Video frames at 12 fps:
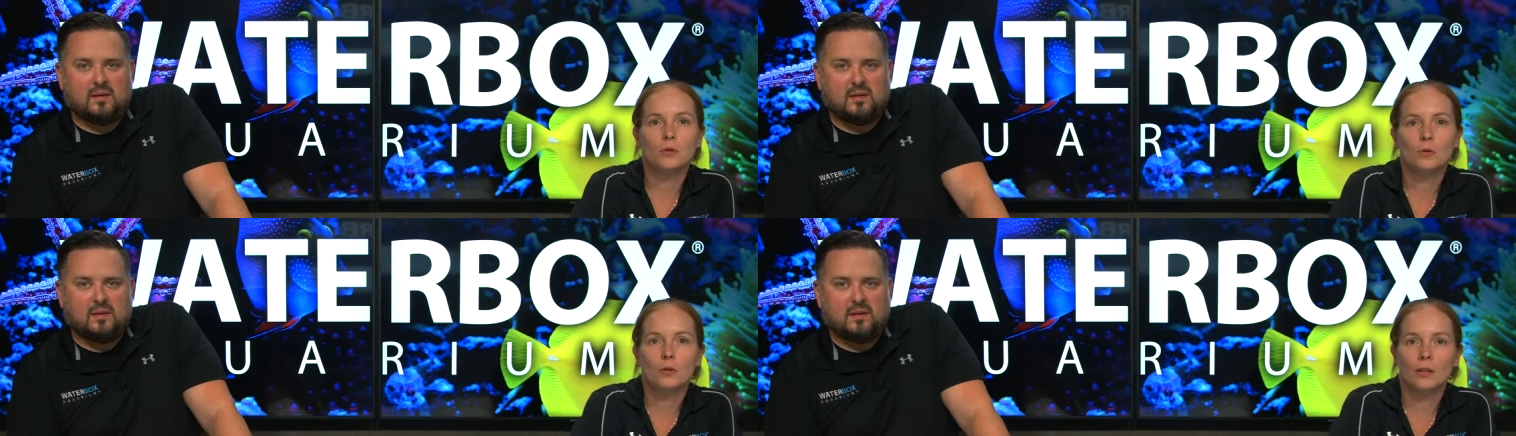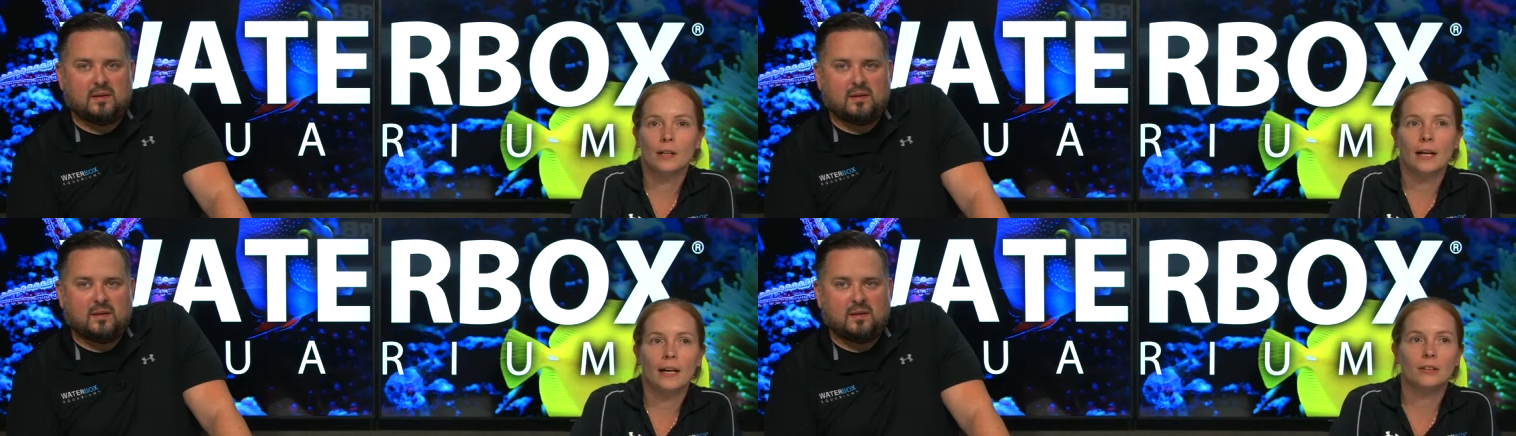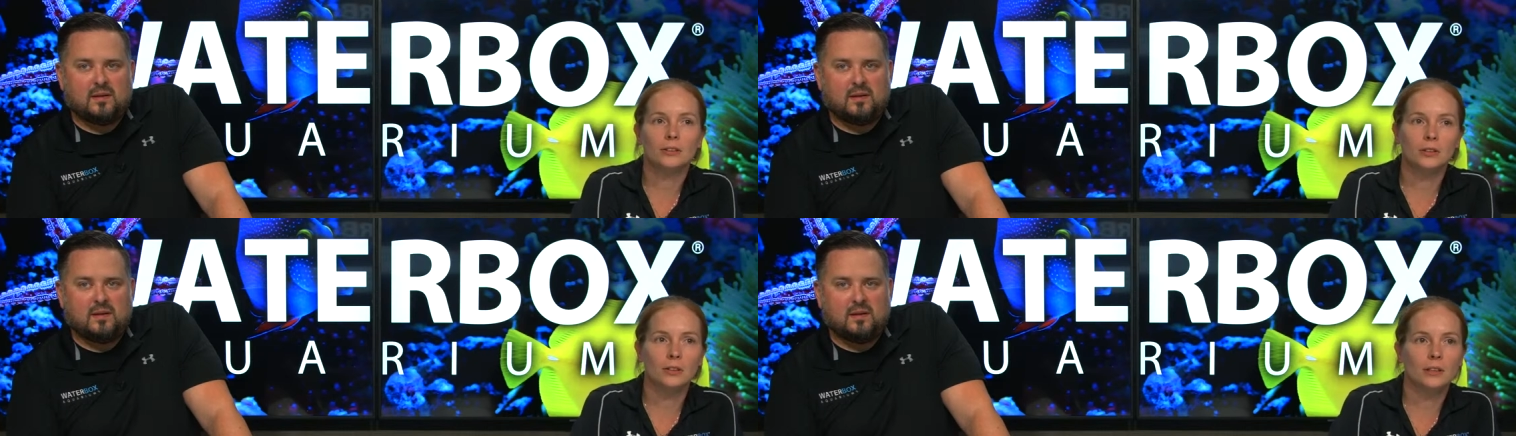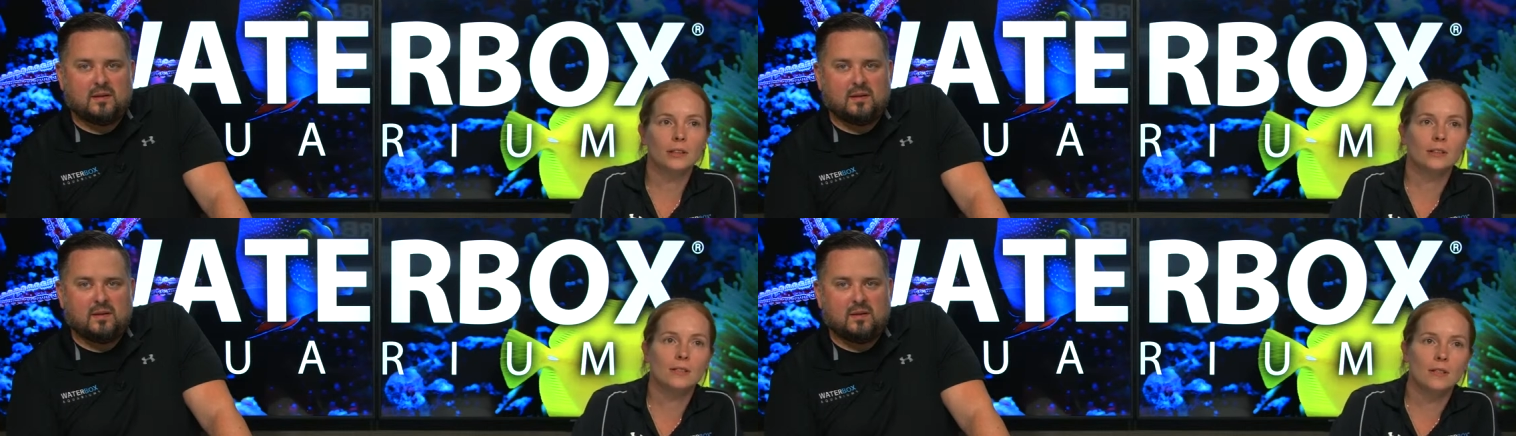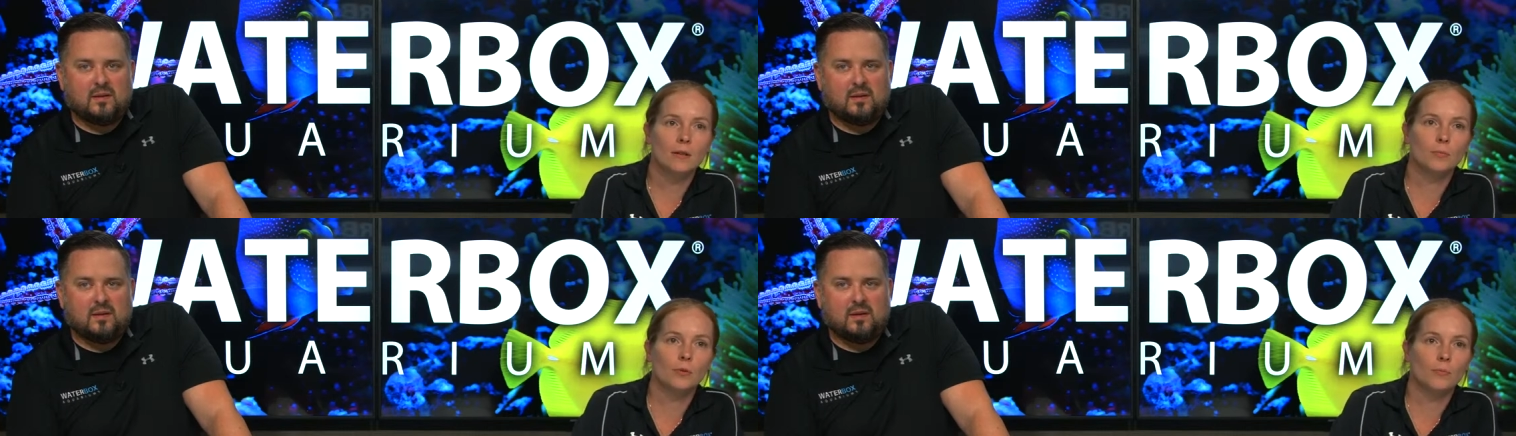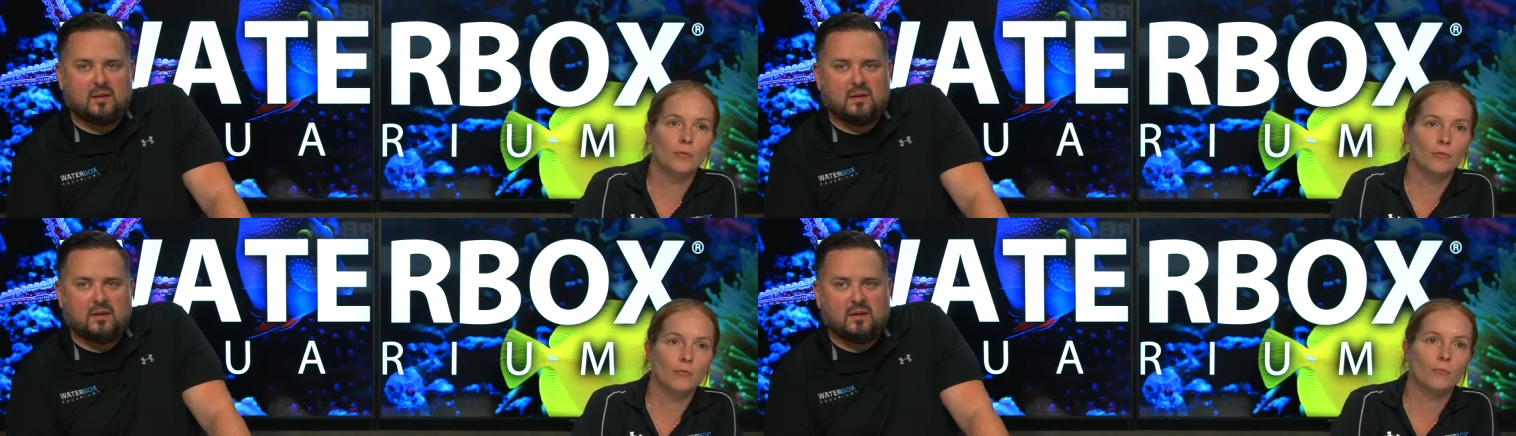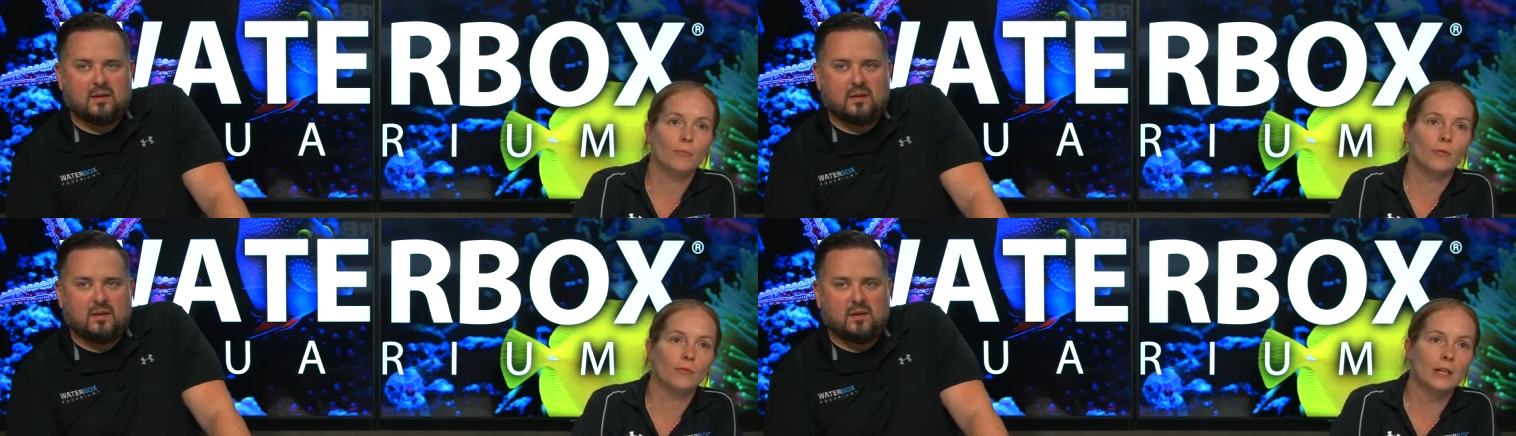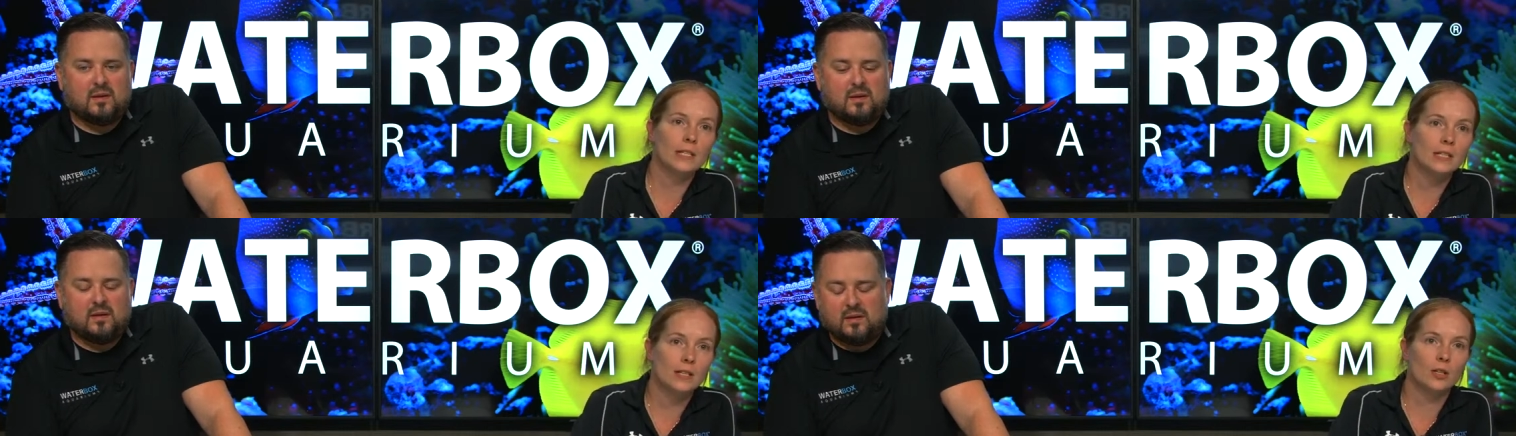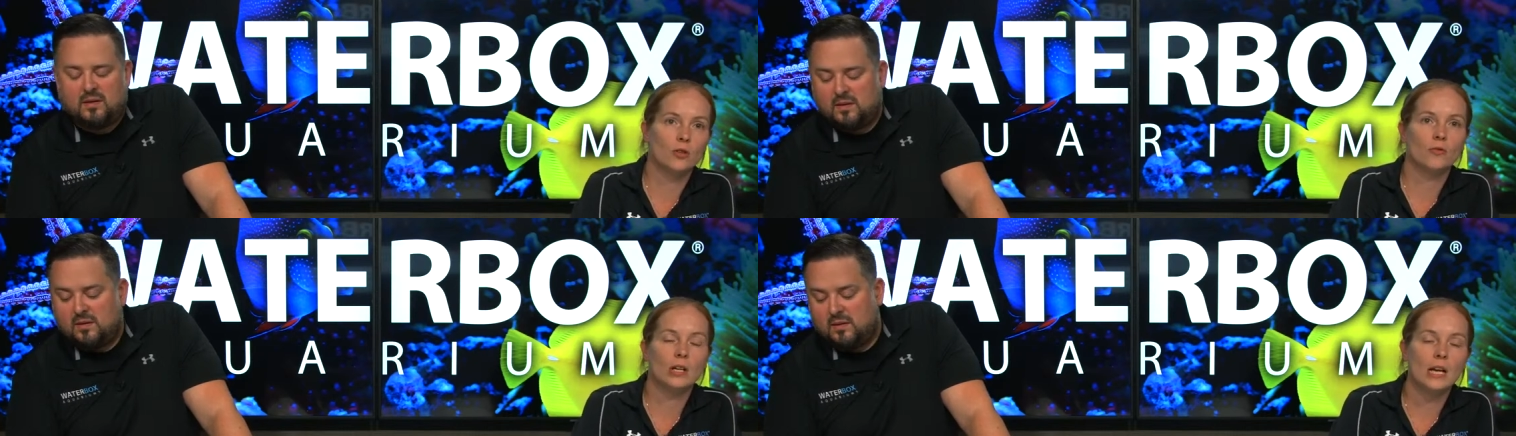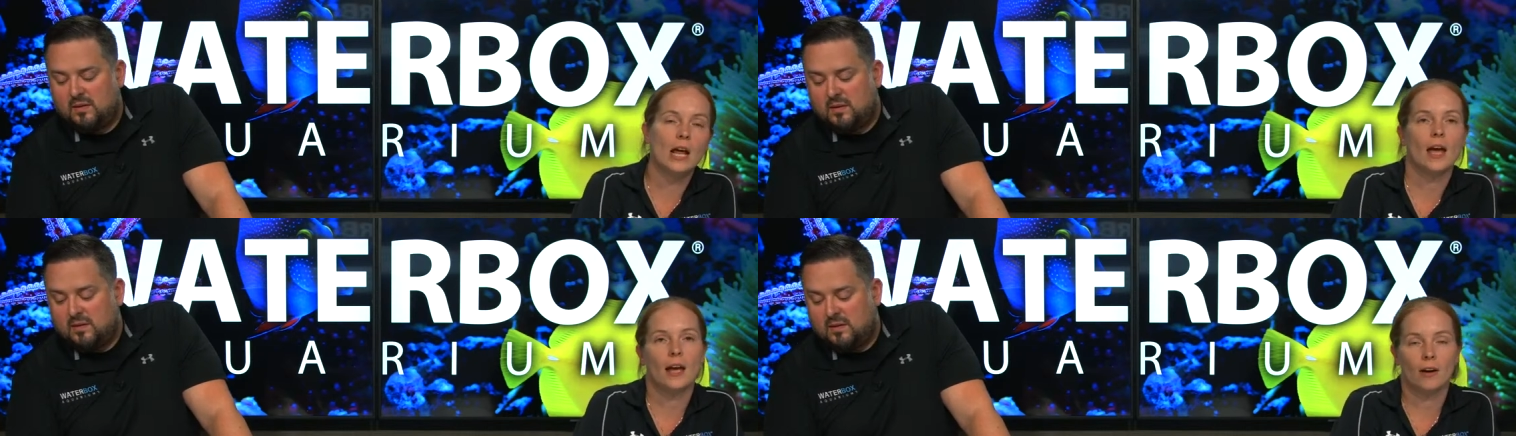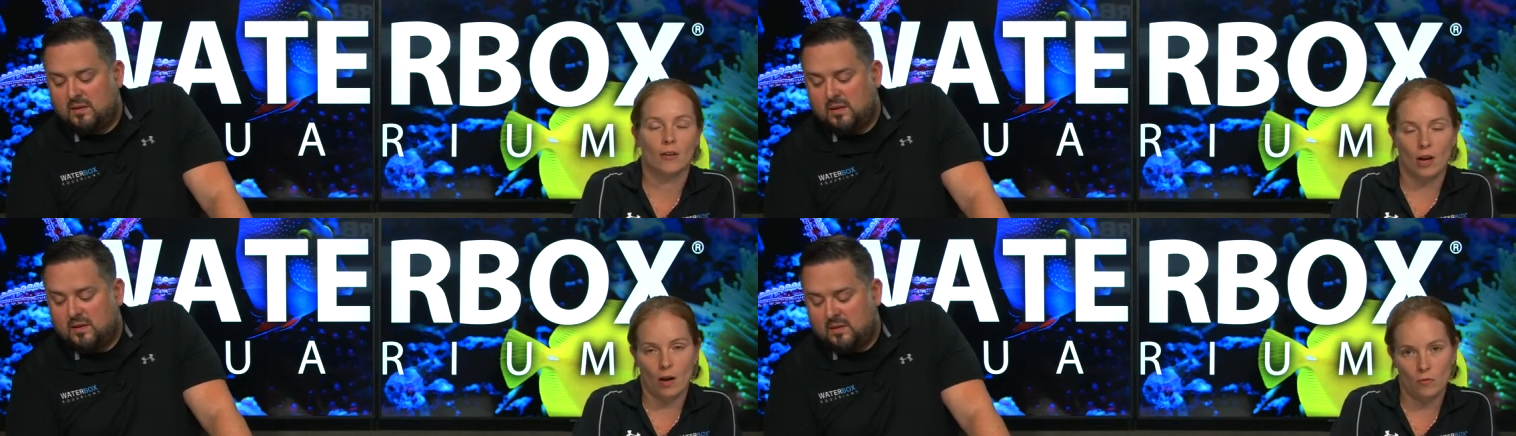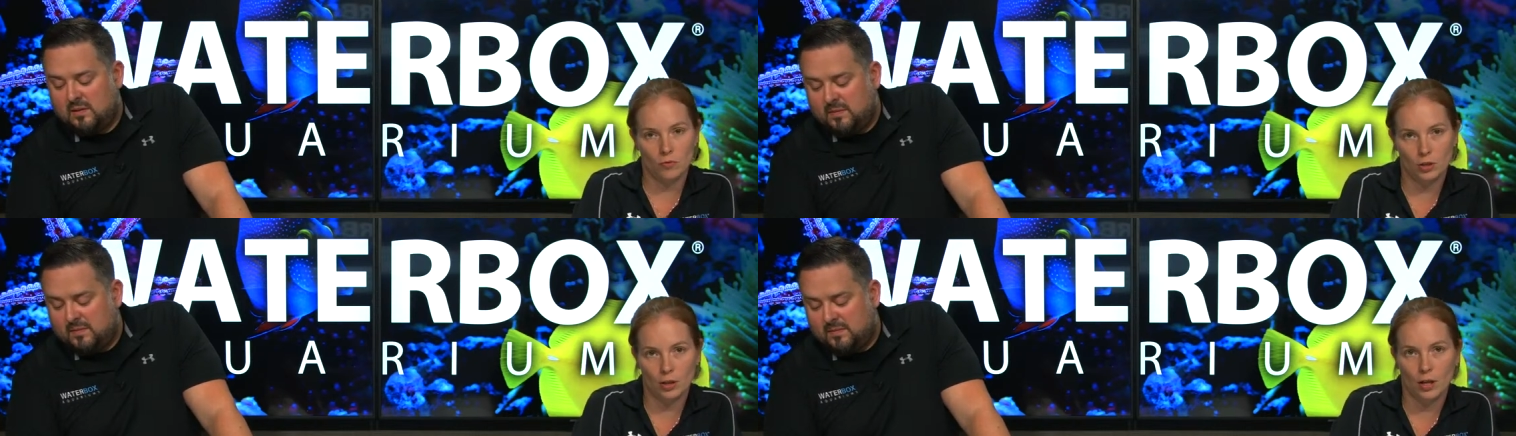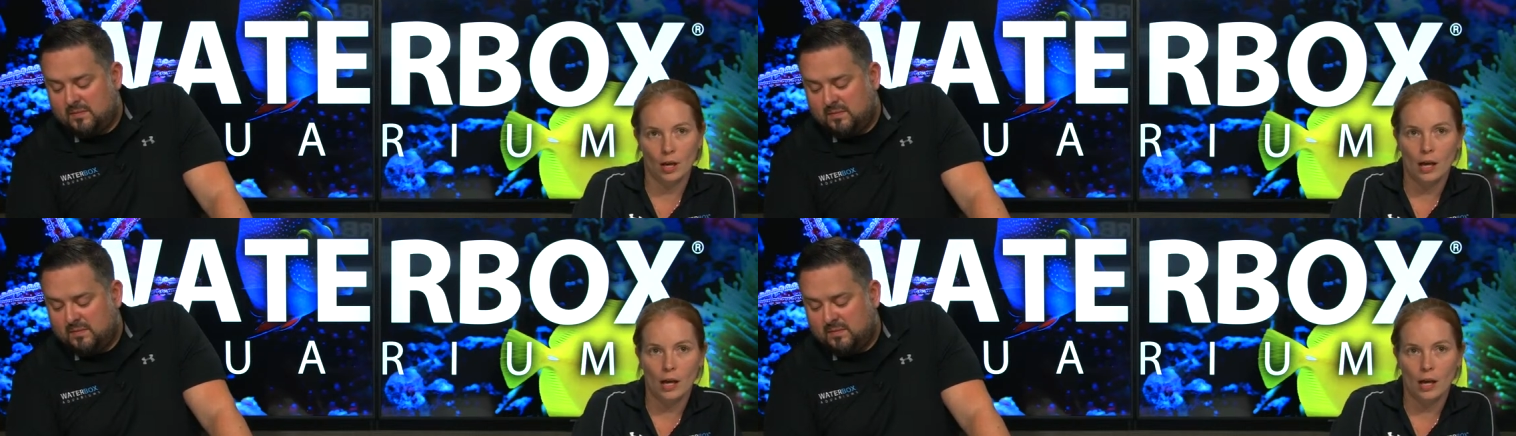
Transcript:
Speaker 1: coralline algae on it? it does help with pre preventing green hair algae.